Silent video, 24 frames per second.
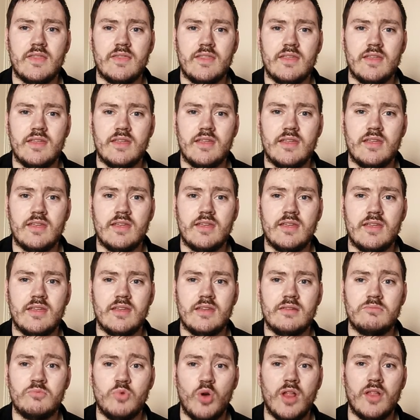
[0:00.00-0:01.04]

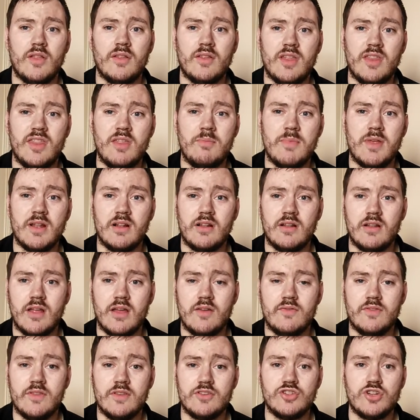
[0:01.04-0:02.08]
the middle
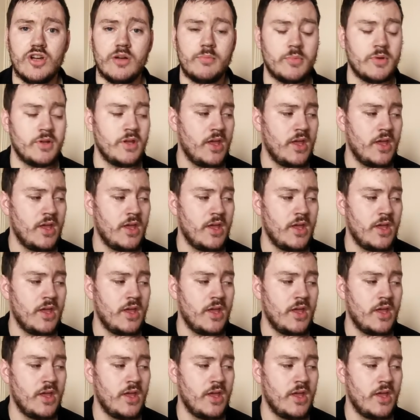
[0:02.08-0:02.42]
of the job.